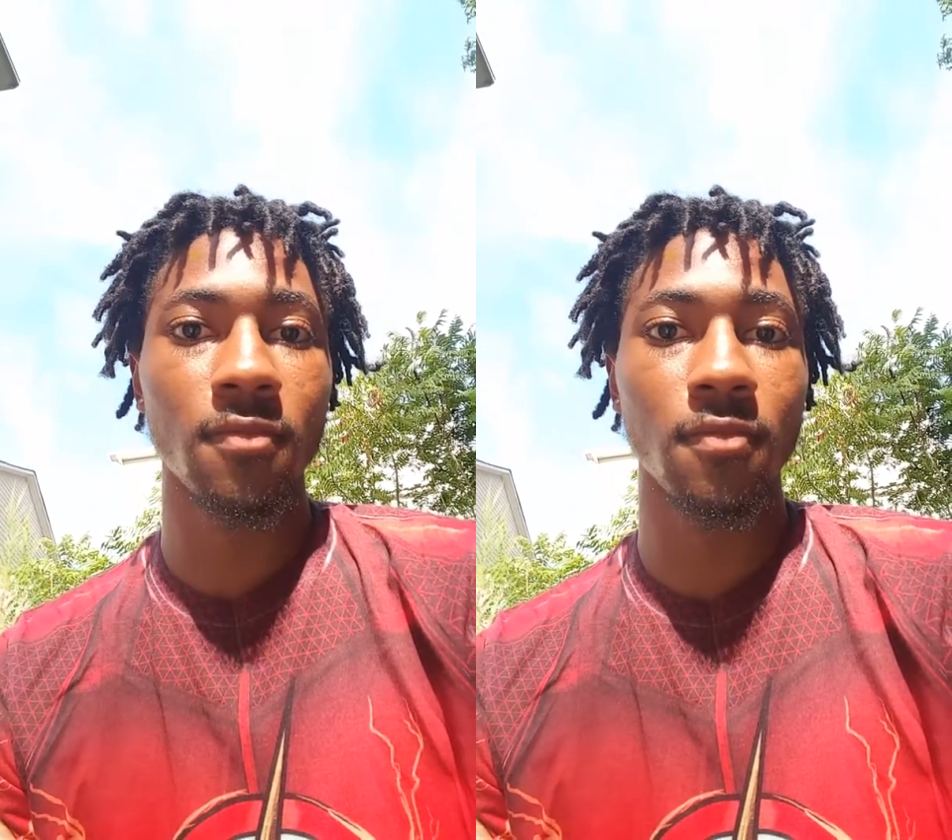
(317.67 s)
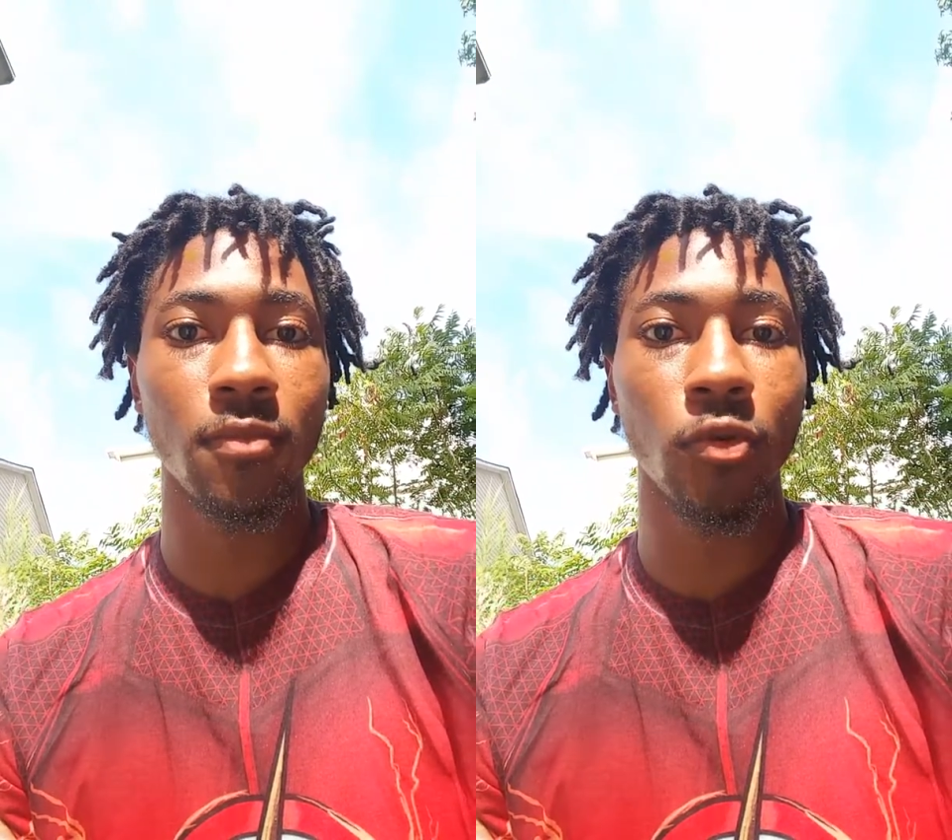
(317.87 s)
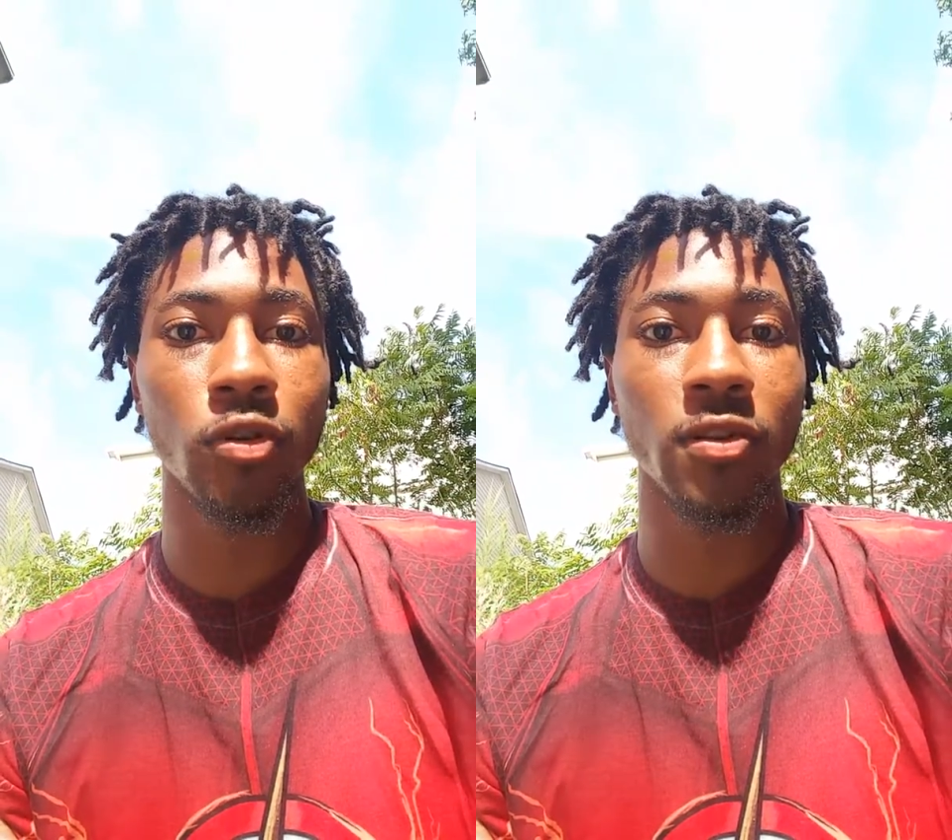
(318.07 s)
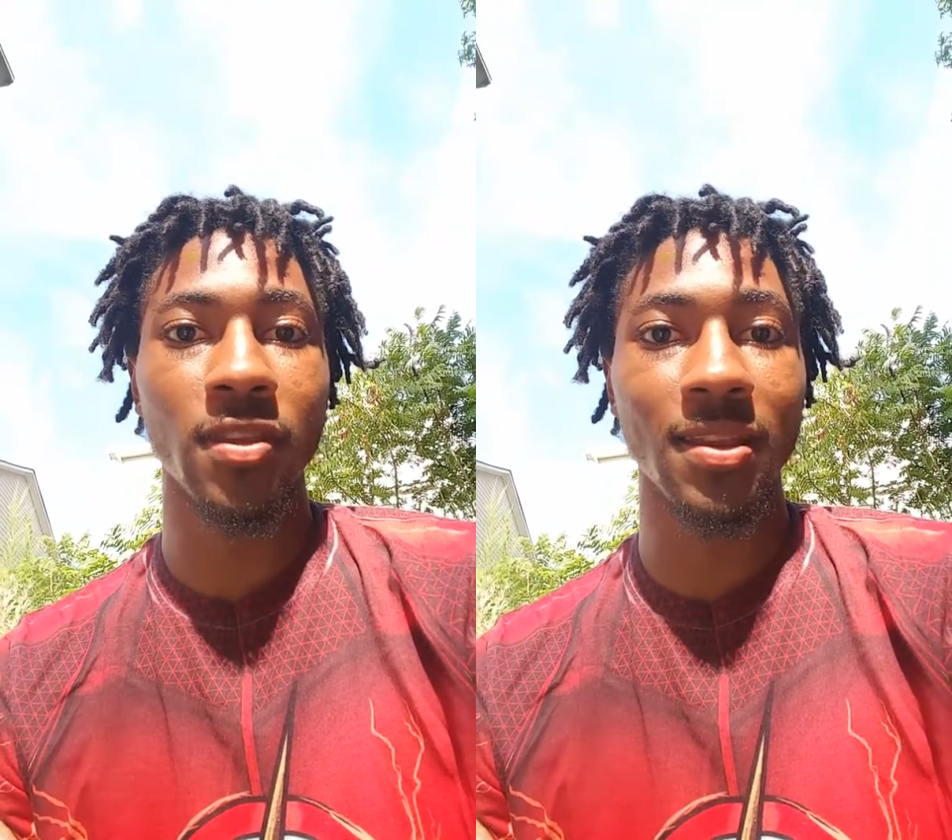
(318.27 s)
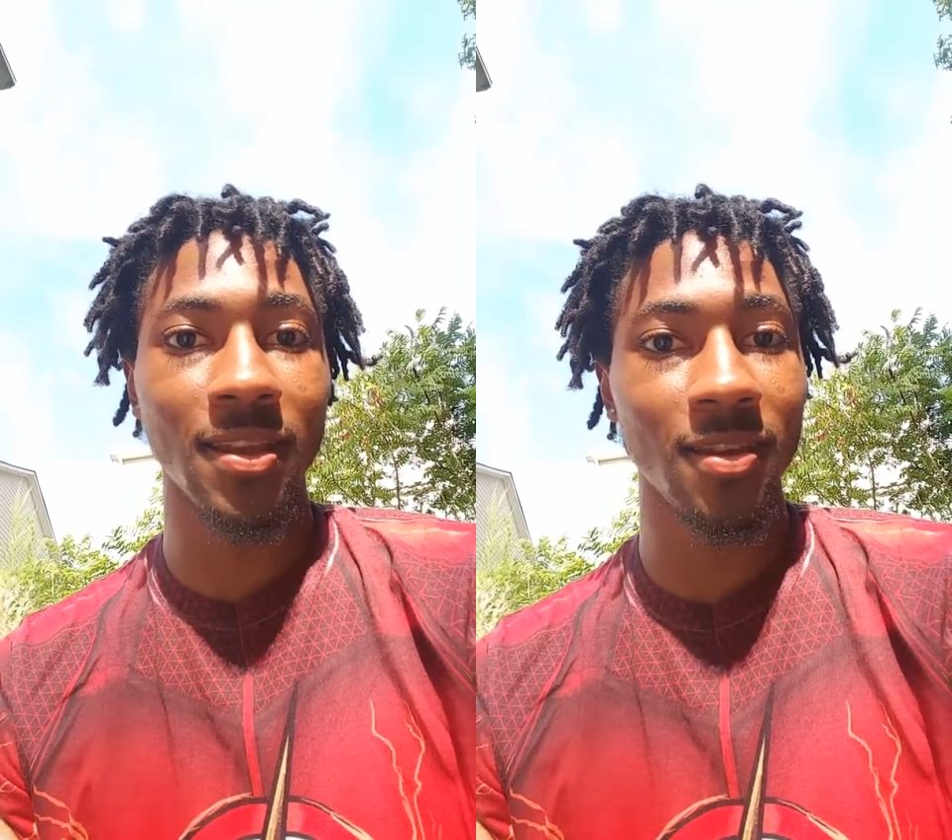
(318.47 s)
More
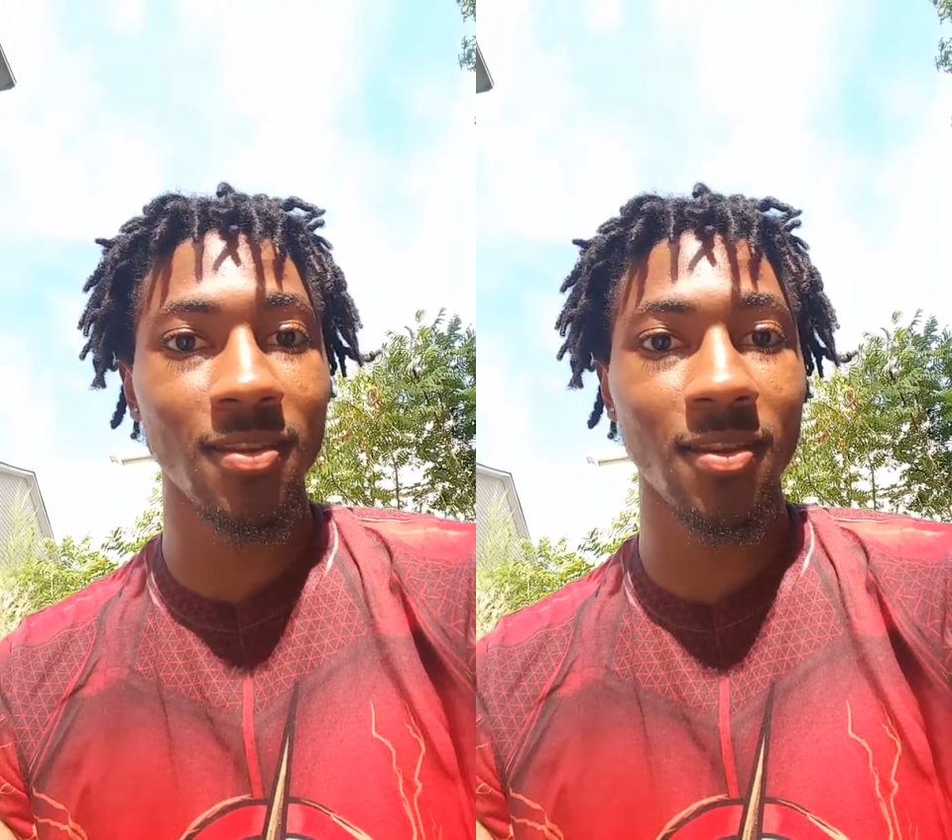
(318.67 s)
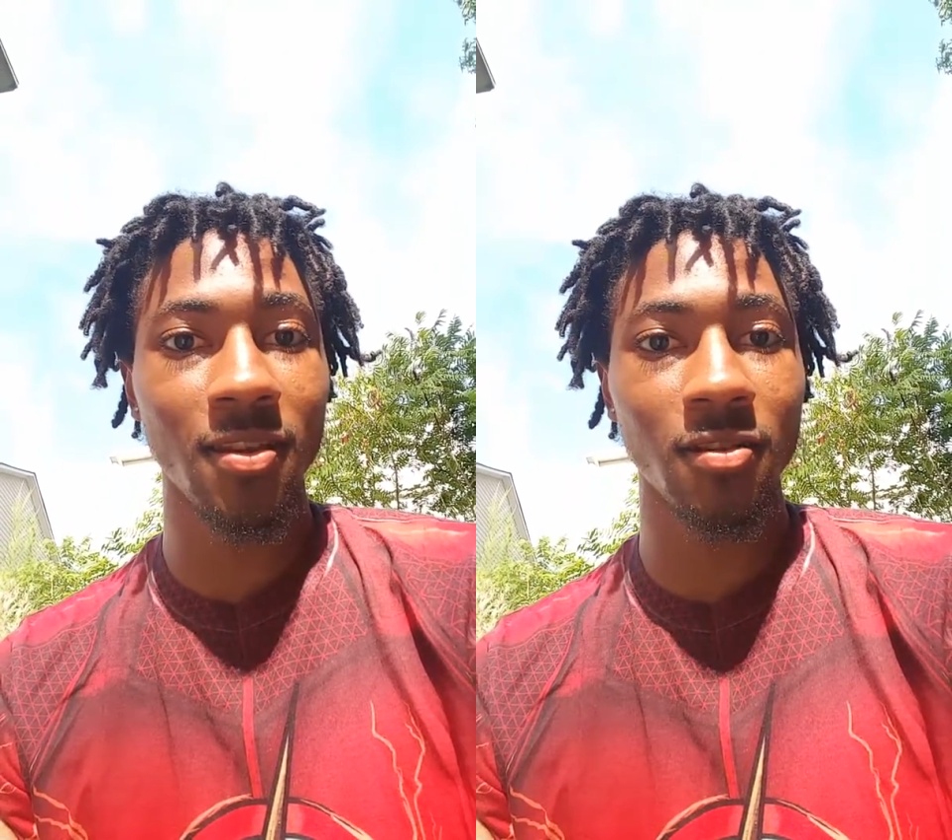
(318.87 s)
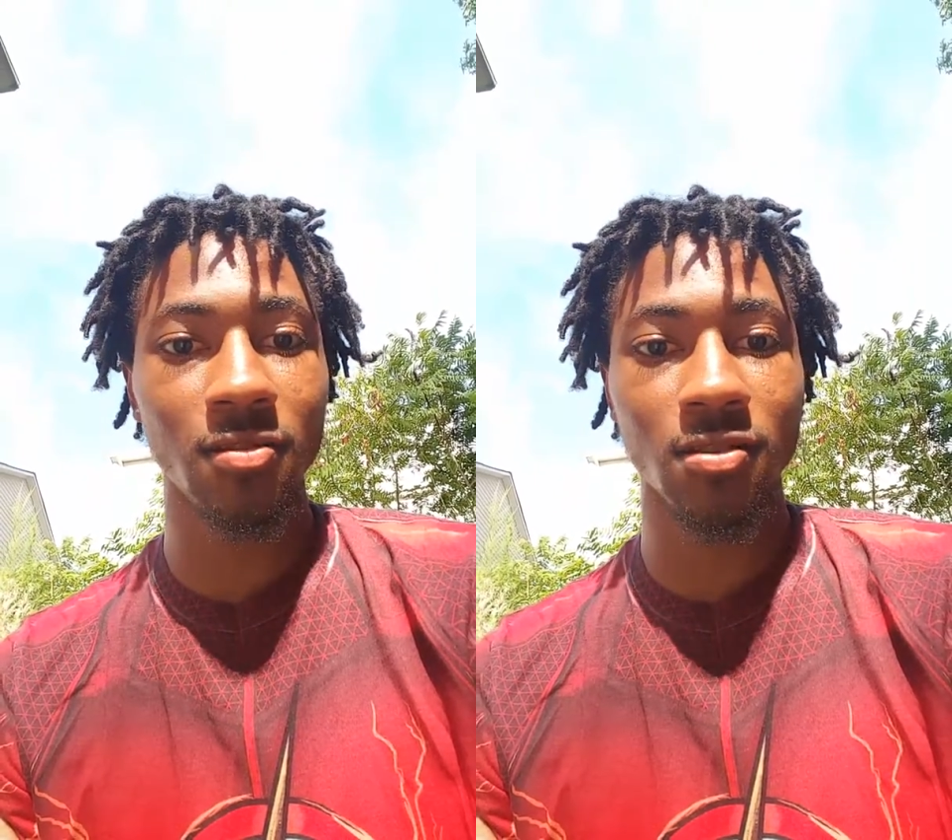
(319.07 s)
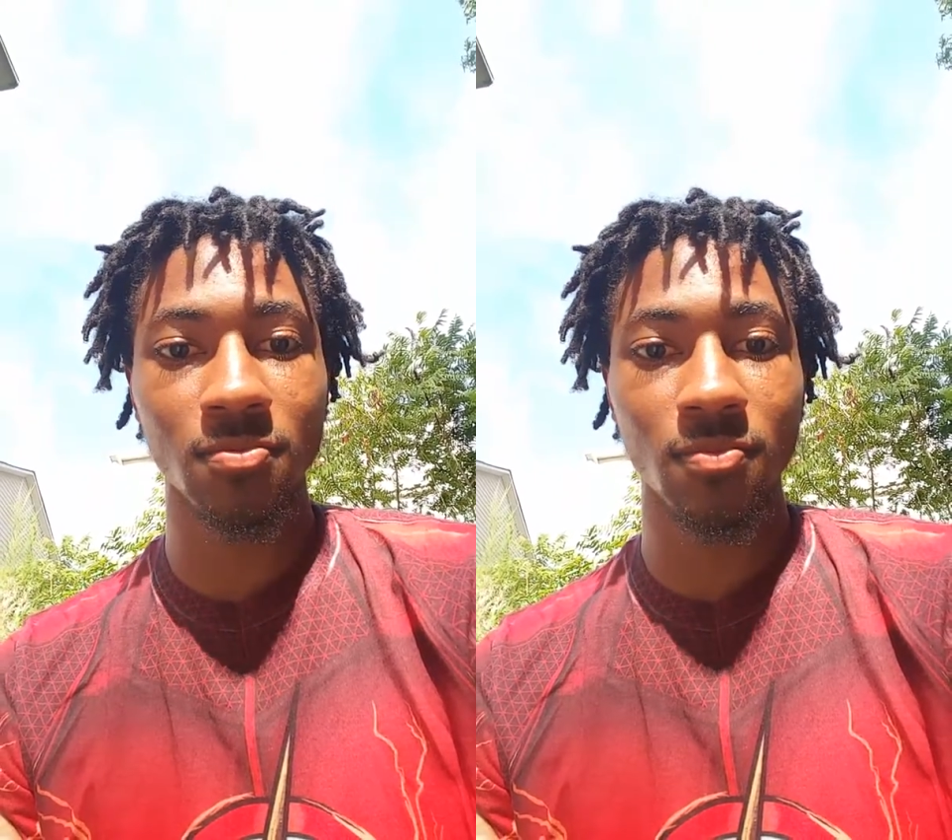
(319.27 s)
than anything else,